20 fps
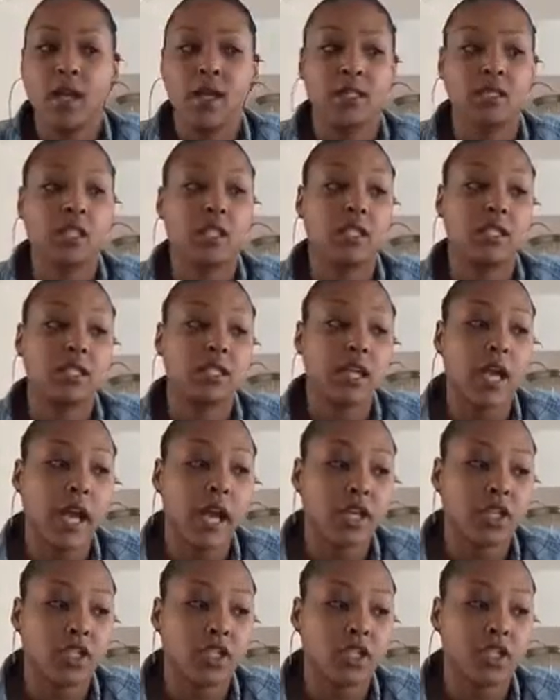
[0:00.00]
to the
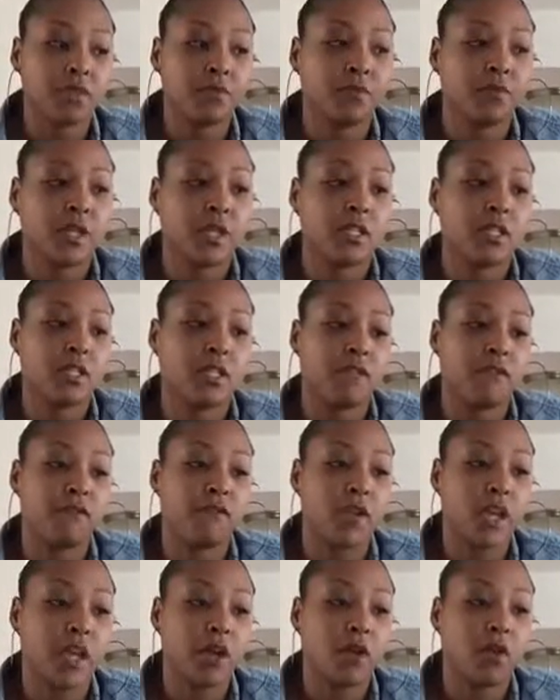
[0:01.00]
touch, to the
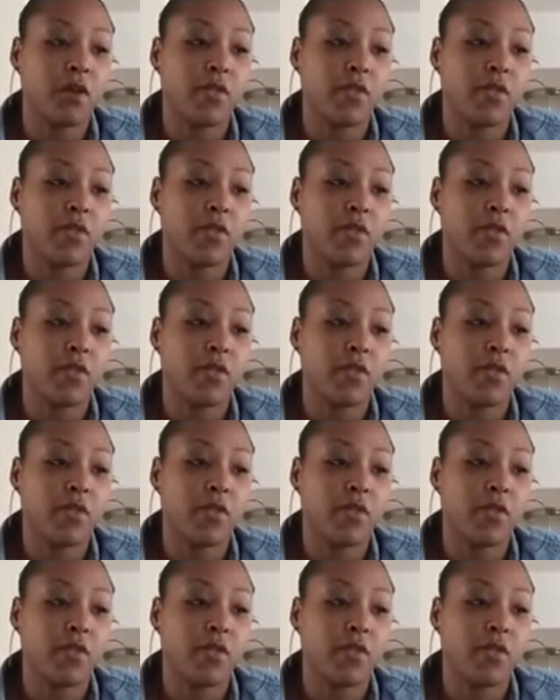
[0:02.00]
feel.